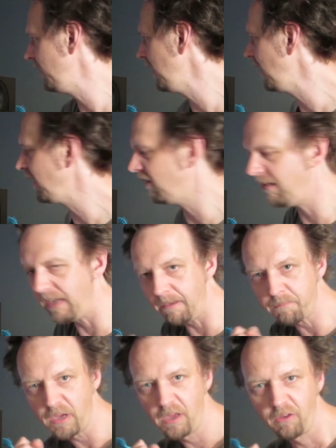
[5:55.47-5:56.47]
Big,
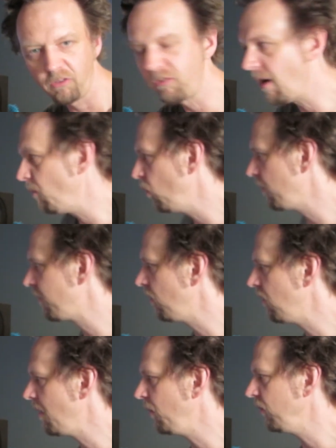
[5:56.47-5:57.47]
deep subwoofer
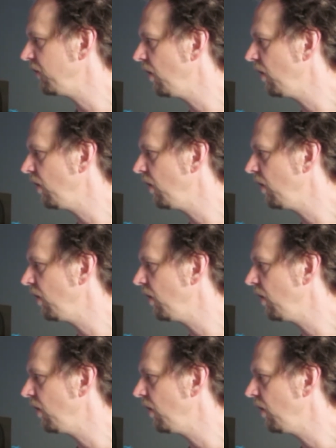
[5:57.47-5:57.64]
rumbles.